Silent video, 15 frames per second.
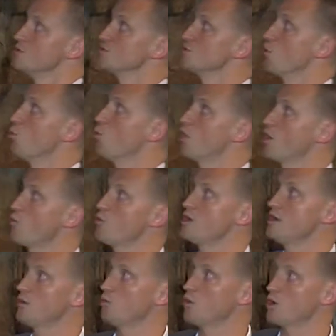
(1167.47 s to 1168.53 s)
So what are
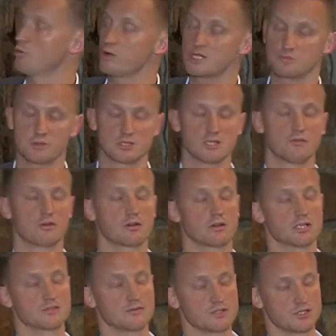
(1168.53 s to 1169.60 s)
we
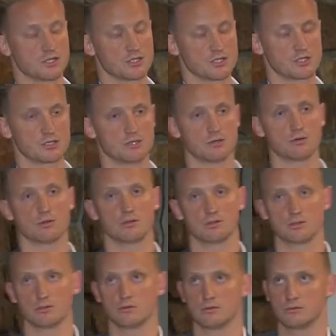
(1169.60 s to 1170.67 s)
specifically as physicians doing
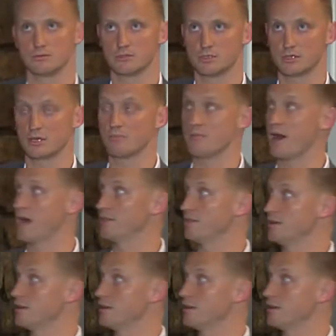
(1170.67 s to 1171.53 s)
to combat